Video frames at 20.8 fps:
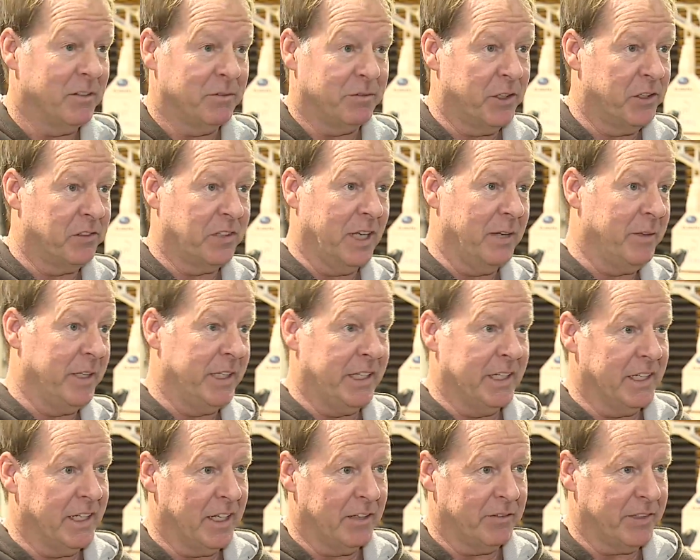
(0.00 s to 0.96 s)
the first time I
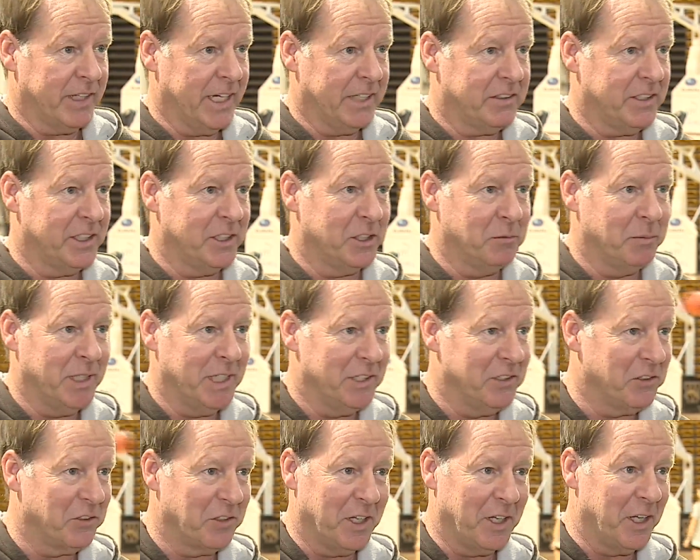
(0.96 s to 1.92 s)
did it, I forgot to hit the
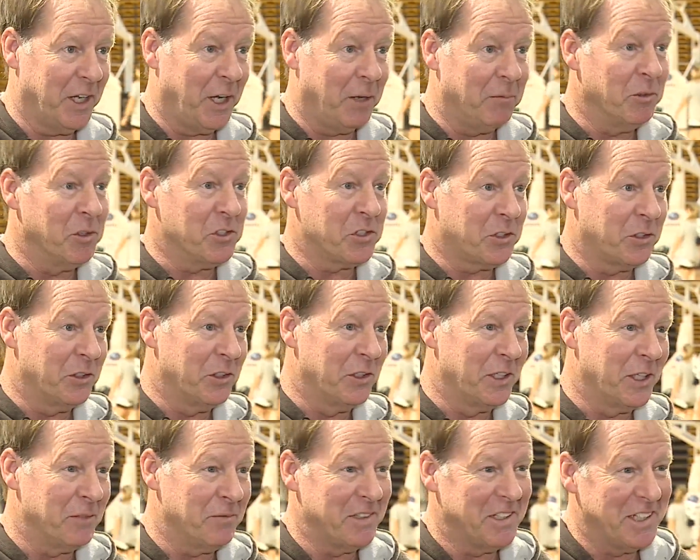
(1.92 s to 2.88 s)
button, so I almost screwed
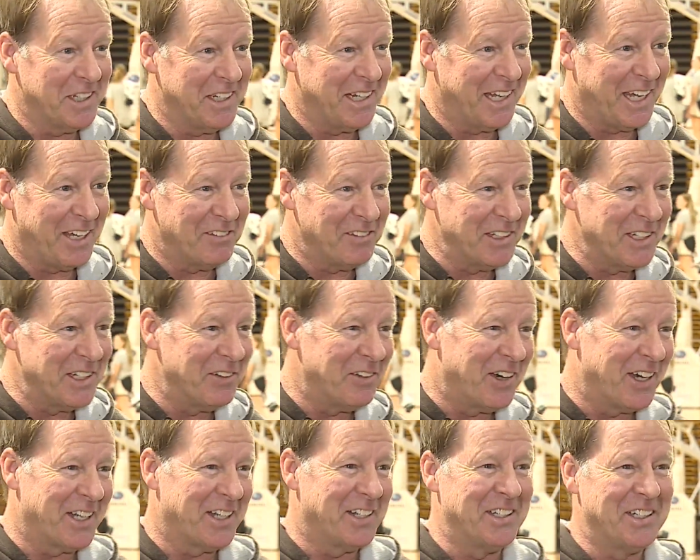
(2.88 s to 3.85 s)
it up and didn't have any
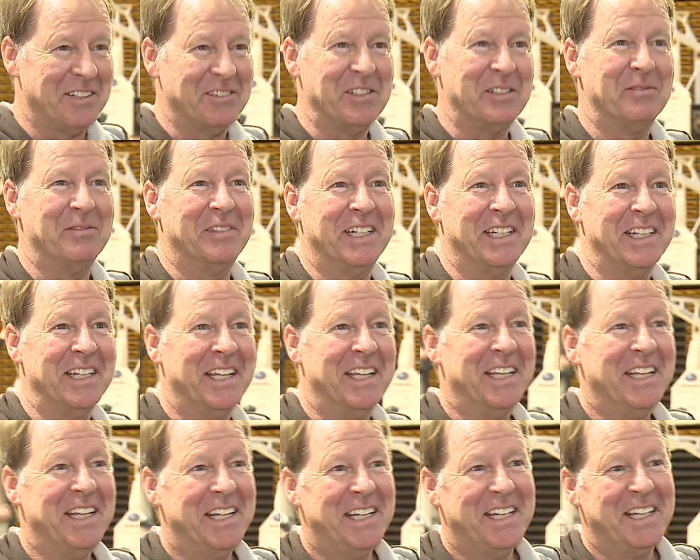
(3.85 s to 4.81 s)
record of it. But
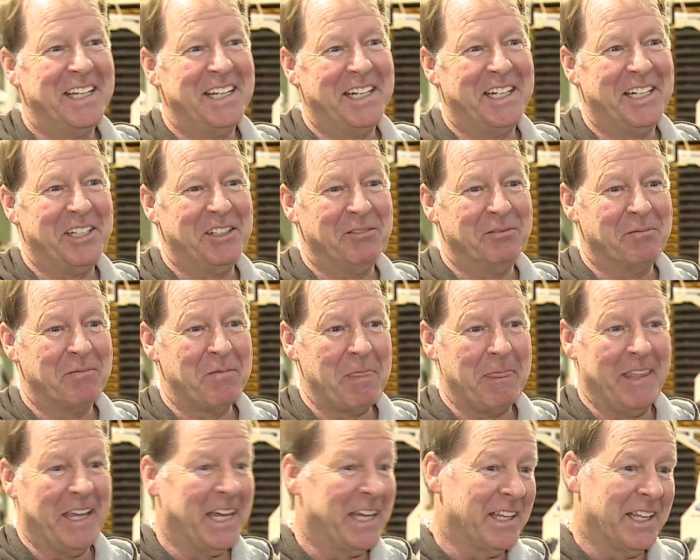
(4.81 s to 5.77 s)
um,
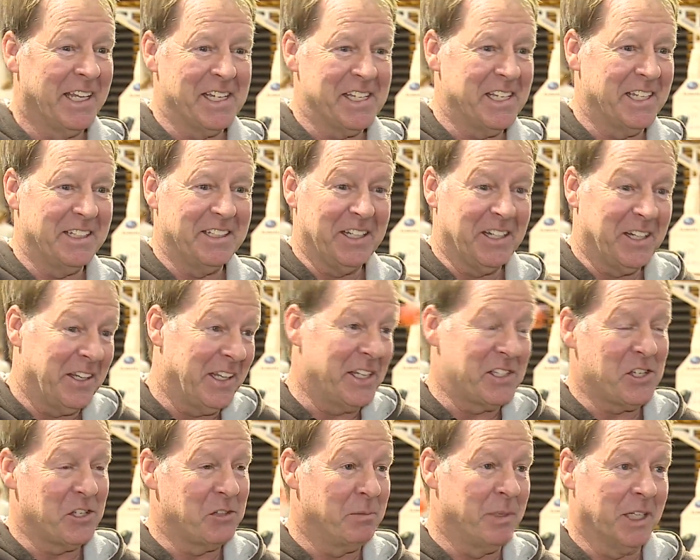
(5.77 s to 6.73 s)
yeah, that you know
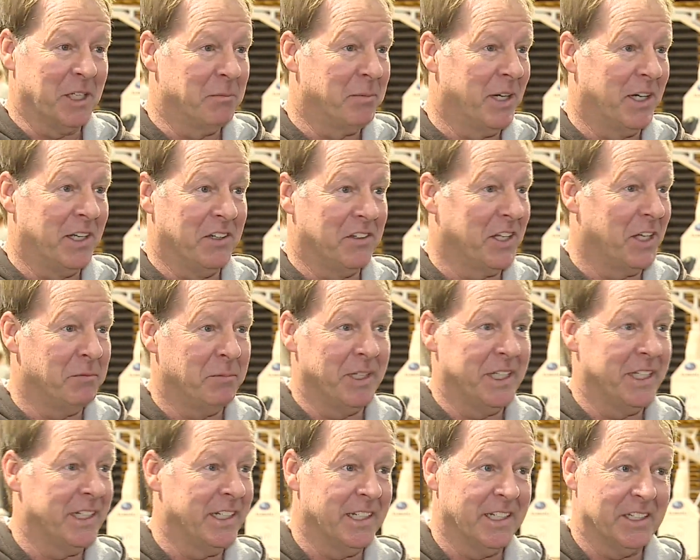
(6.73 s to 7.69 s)
that's as big a part as I
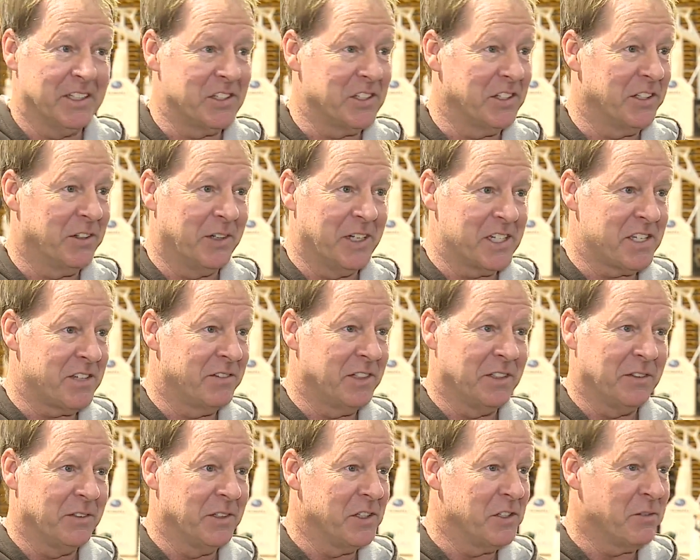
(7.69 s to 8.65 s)
played in it. So the rest of
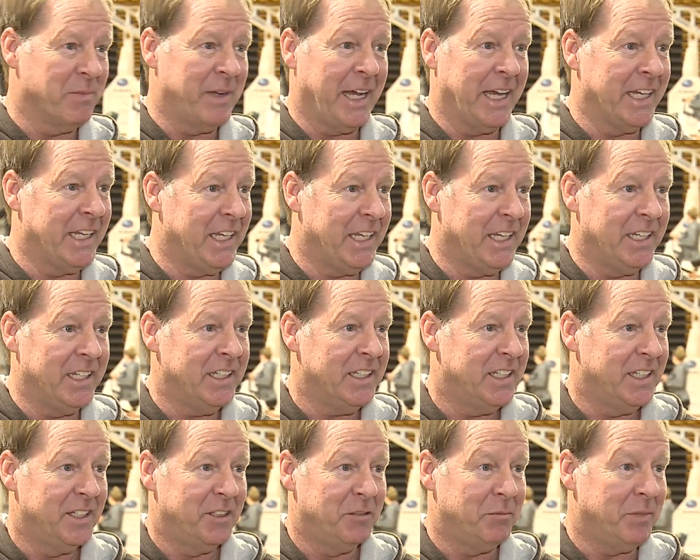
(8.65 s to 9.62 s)
it was Maggie
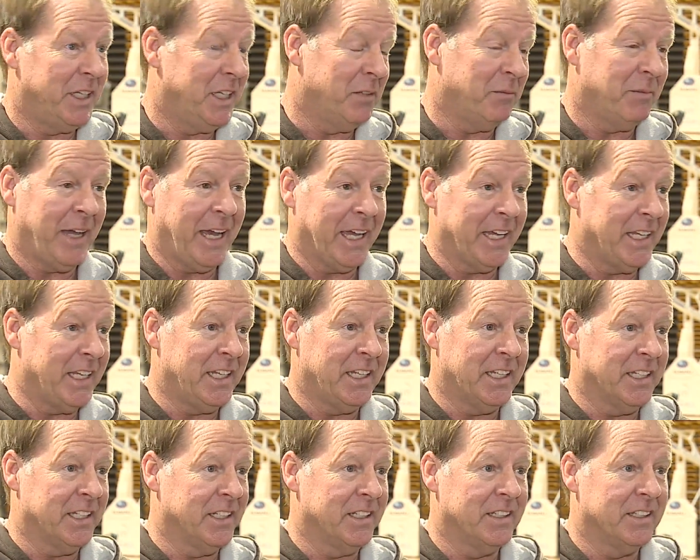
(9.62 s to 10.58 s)
being
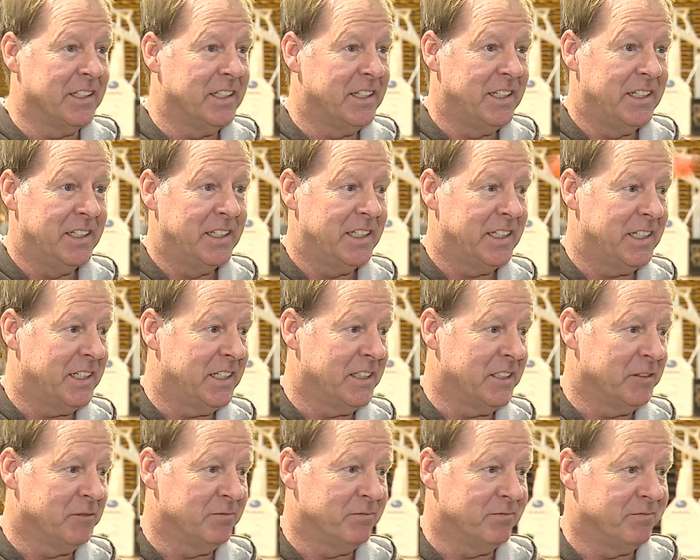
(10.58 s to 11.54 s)
Maggie and
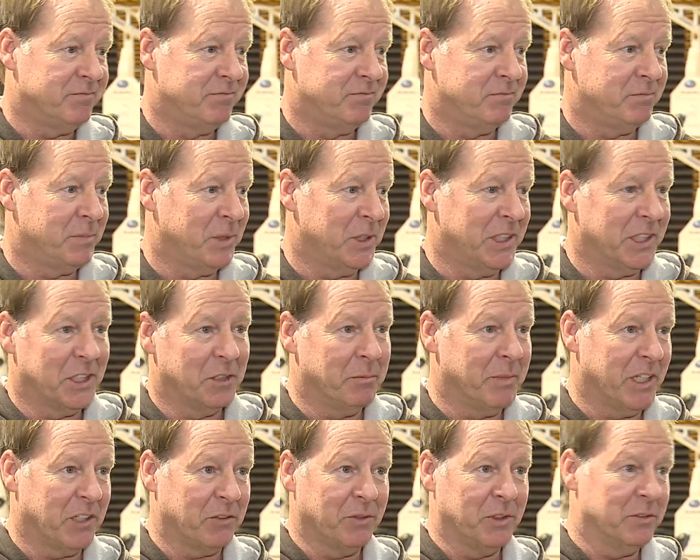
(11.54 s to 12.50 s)
um, putting her
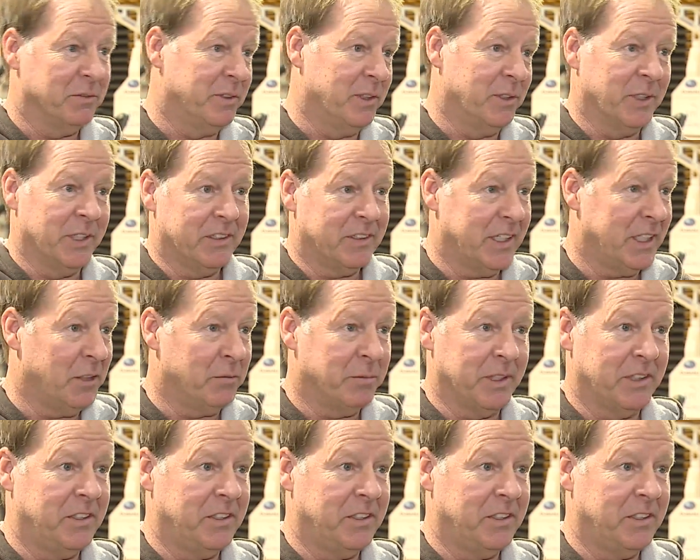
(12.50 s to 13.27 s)
best foot forward to help a